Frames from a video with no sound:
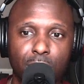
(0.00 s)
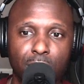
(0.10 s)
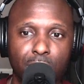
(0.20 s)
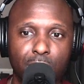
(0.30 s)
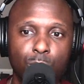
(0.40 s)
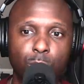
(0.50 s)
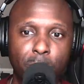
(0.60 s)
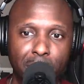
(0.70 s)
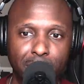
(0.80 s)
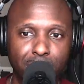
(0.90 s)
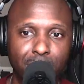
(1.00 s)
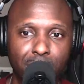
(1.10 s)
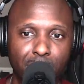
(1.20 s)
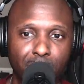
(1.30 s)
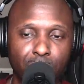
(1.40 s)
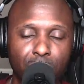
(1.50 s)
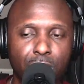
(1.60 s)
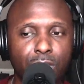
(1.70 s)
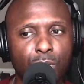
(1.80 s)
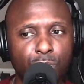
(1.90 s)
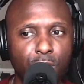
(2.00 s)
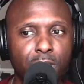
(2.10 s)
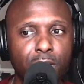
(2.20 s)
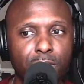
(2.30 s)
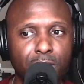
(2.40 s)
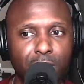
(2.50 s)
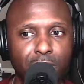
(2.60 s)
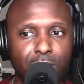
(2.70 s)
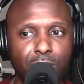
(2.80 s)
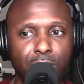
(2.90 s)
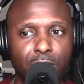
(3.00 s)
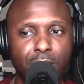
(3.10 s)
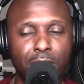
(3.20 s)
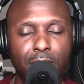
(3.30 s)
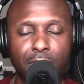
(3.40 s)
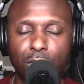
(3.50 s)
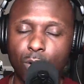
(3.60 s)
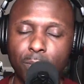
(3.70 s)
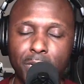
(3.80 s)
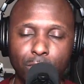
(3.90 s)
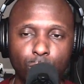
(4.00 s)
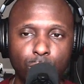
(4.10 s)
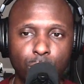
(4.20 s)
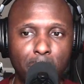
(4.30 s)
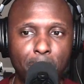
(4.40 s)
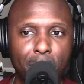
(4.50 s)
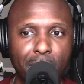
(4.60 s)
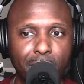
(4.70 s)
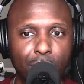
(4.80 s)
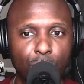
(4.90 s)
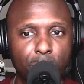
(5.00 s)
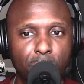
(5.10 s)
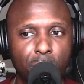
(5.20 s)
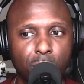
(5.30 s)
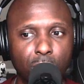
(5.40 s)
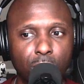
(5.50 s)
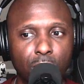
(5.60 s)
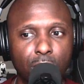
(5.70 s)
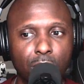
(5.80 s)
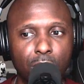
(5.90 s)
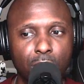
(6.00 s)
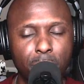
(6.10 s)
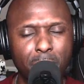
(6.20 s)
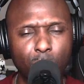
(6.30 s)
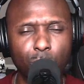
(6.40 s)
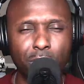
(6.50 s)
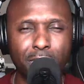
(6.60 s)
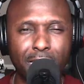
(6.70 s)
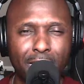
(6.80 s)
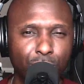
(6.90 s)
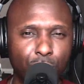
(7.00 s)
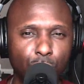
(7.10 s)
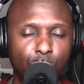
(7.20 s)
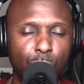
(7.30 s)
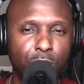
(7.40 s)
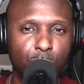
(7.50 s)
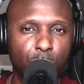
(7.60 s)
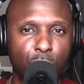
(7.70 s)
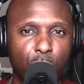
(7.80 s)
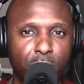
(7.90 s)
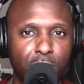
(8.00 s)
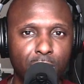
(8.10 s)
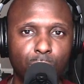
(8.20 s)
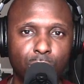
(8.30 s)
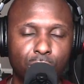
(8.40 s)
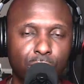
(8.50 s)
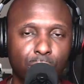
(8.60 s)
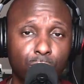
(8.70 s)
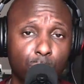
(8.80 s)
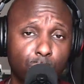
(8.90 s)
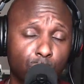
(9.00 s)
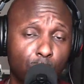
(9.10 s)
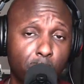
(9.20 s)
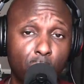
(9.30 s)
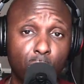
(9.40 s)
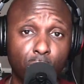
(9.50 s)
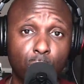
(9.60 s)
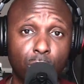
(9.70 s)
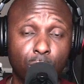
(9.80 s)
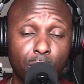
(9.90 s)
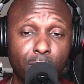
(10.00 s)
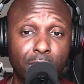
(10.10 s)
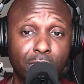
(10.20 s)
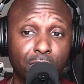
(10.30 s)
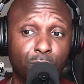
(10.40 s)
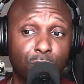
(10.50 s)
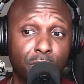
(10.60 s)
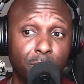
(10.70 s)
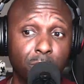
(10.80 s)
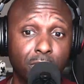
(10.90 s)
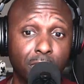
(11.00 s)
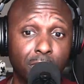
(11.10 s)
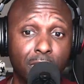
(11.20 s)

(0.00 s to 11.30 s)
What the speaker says: He was placed in there. The funny thing is, and I know I'm not losing my mind, I remember about a week and a half to 2 weeks before he killed himself, there was a report going around that Jeffrey Epstein